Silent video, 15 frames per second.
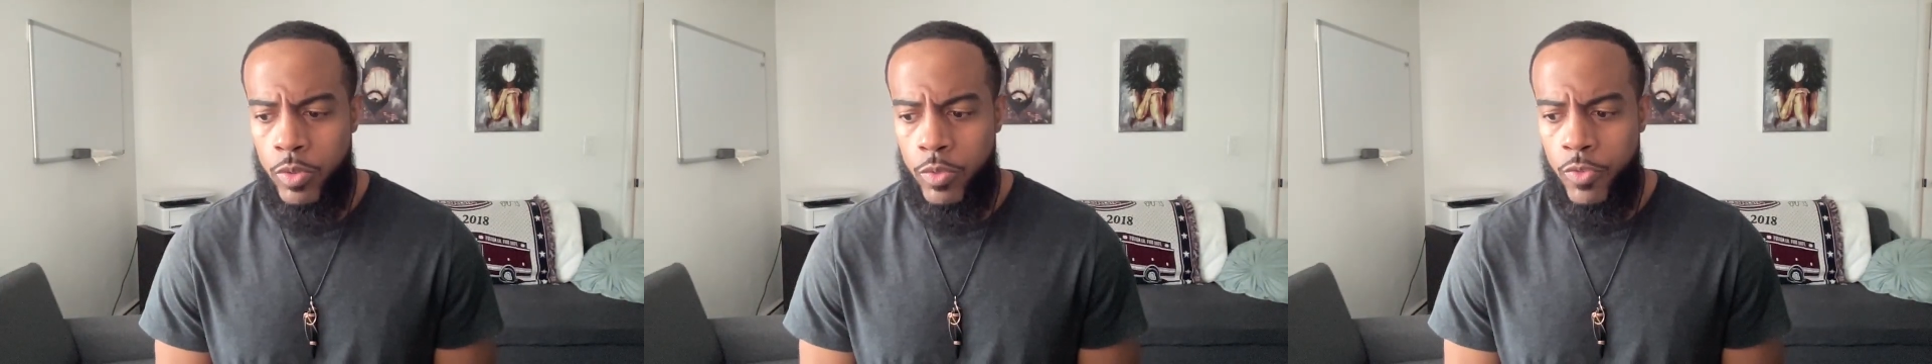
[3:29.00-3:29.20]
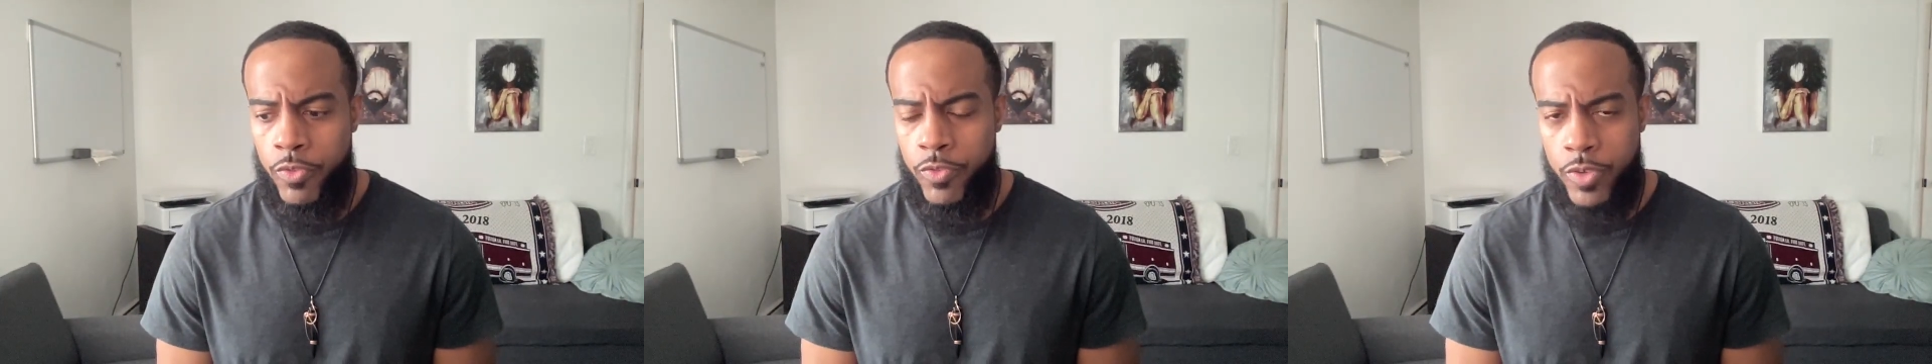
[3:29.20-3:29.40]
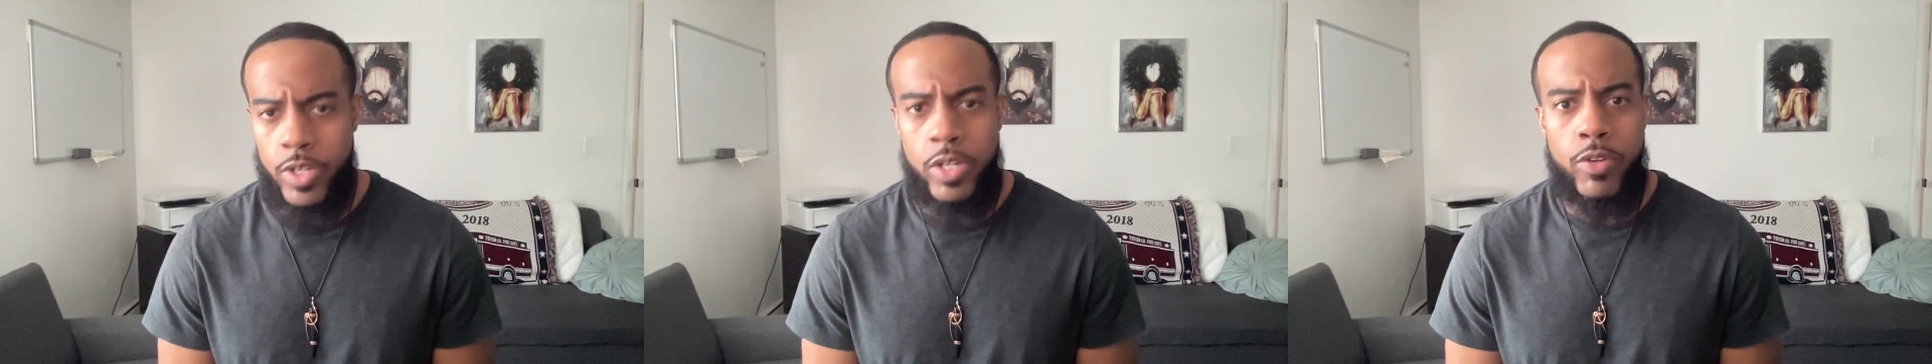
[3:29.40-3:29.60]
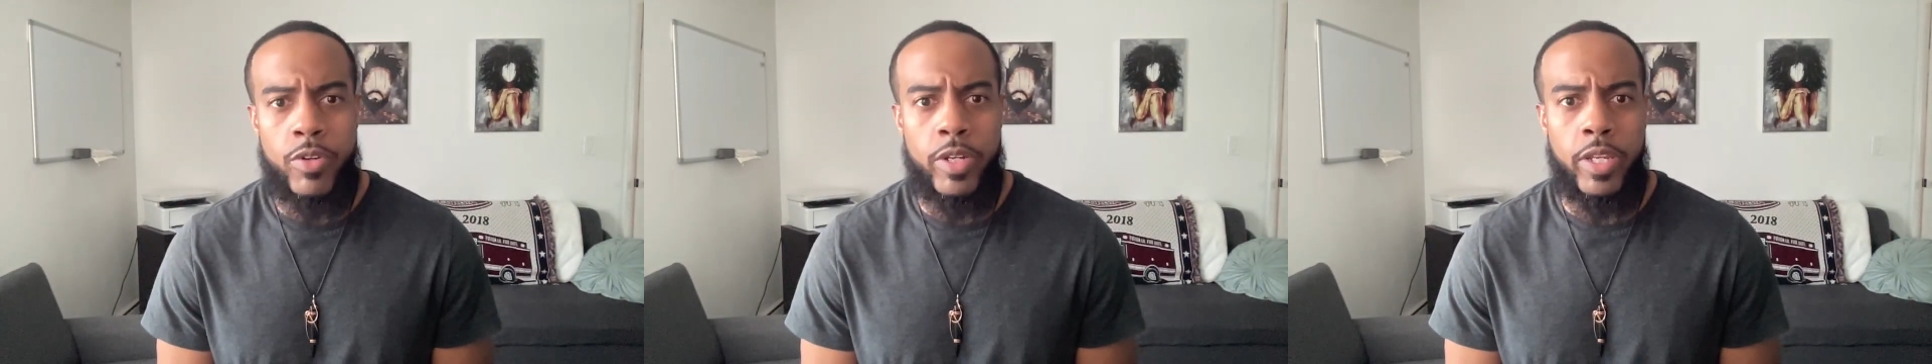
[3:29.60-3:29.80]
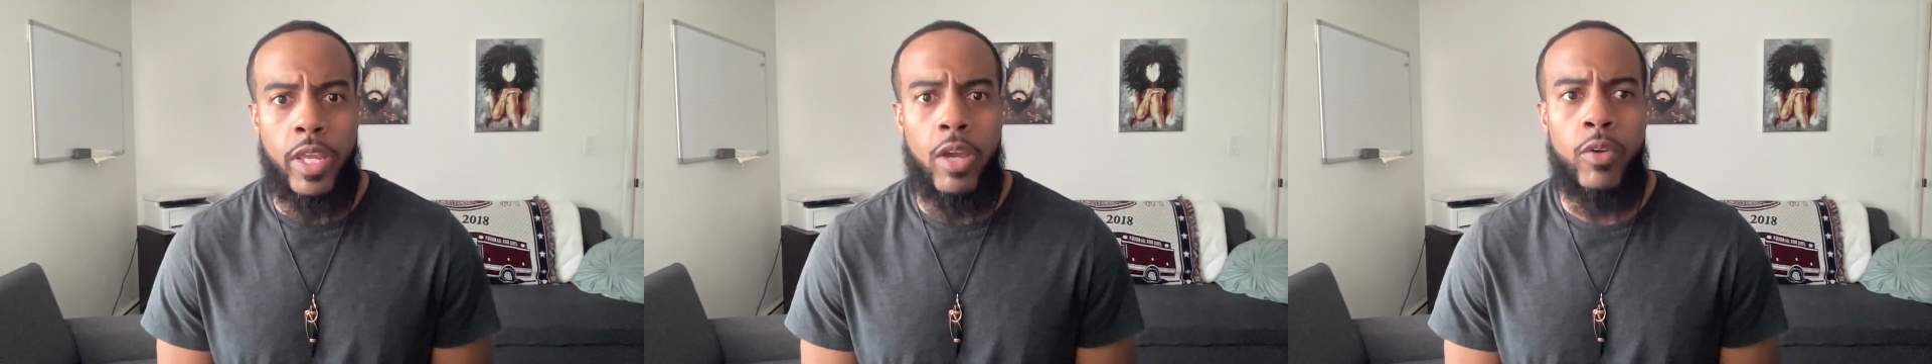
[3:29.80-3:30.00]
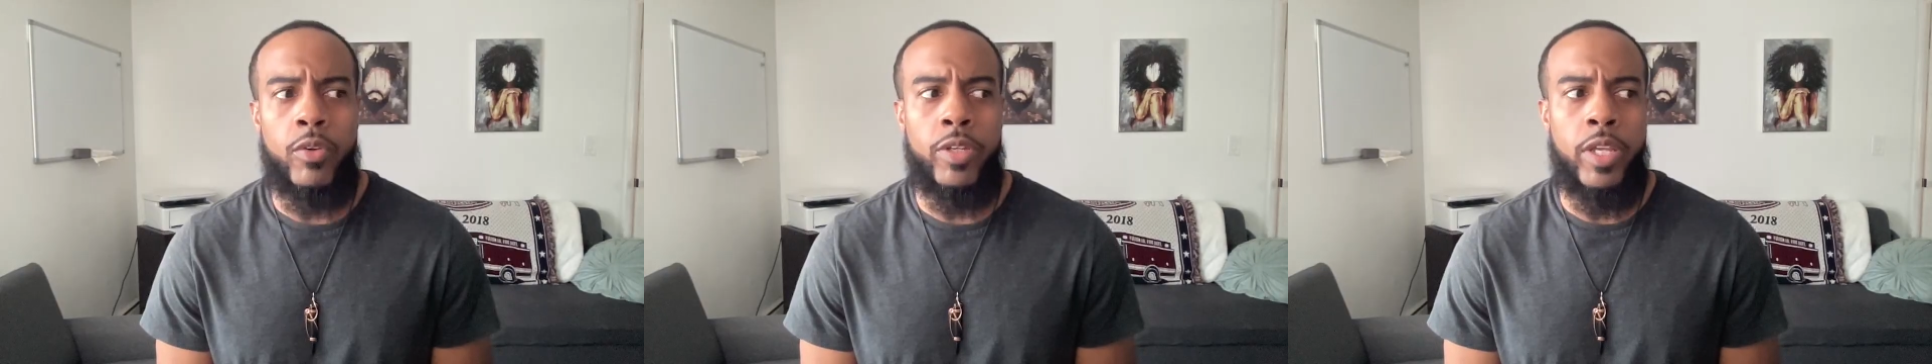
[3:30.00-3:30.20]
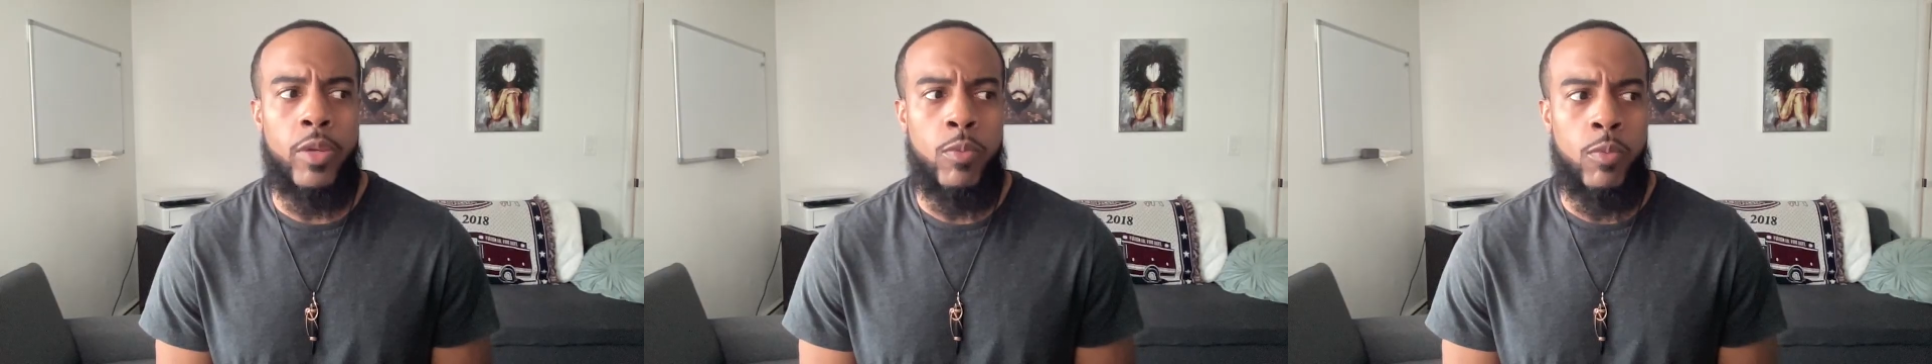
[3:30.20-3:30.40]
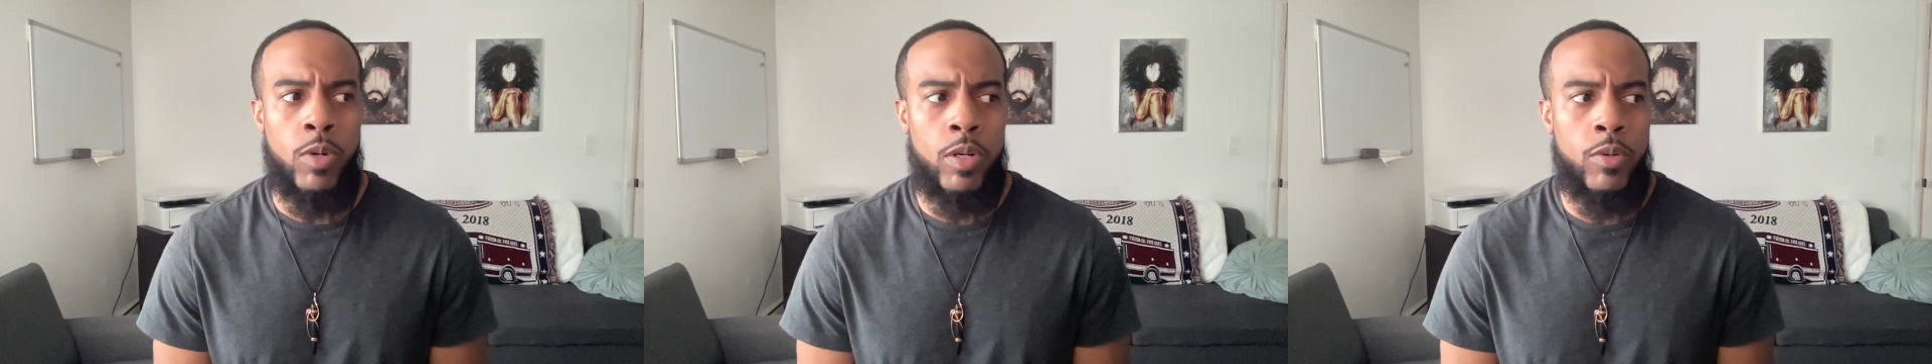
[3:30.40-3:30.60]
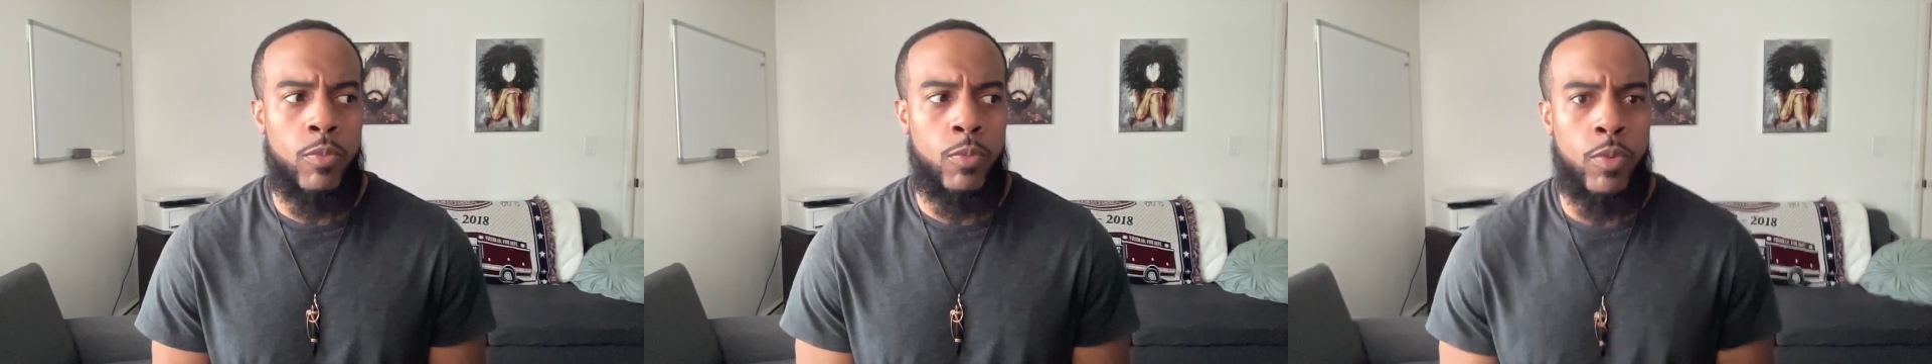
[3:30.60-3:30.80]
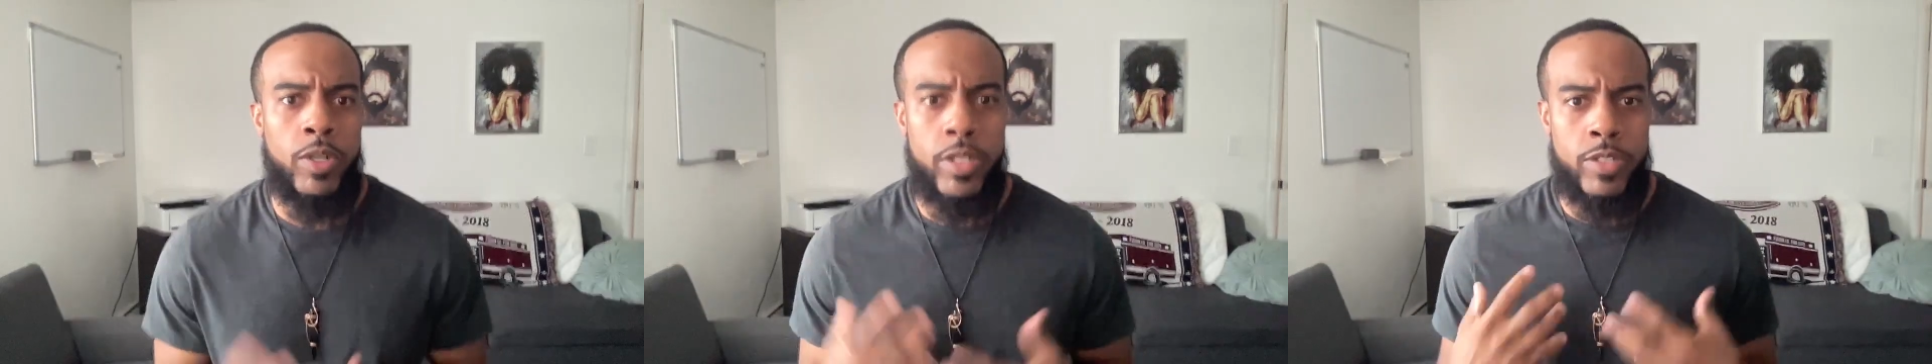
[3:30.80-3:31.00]
figuring out, okay,
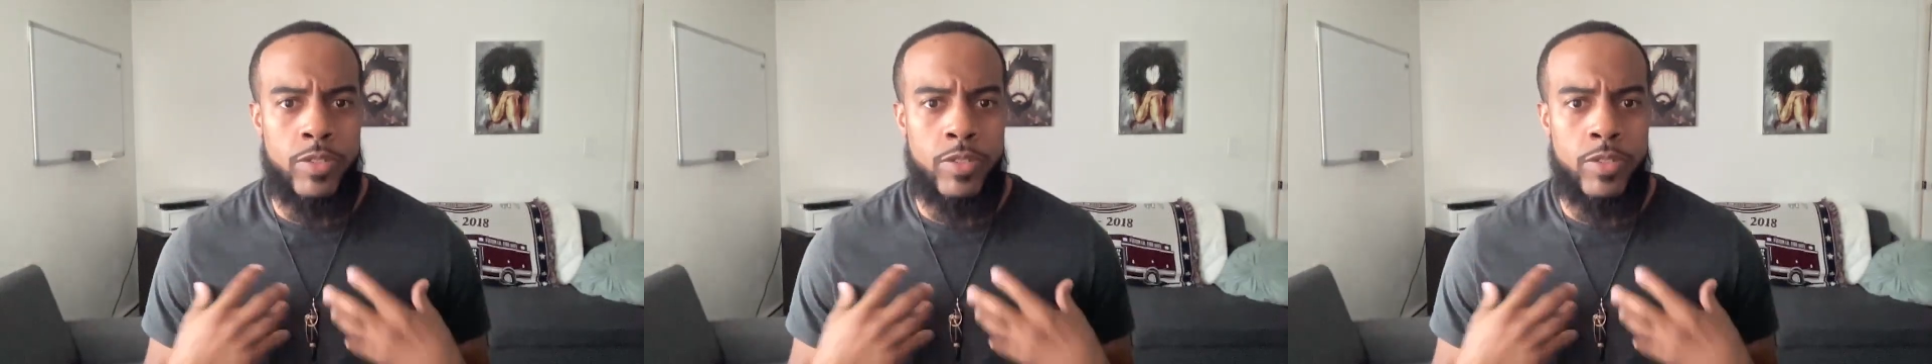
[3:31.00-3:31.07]
what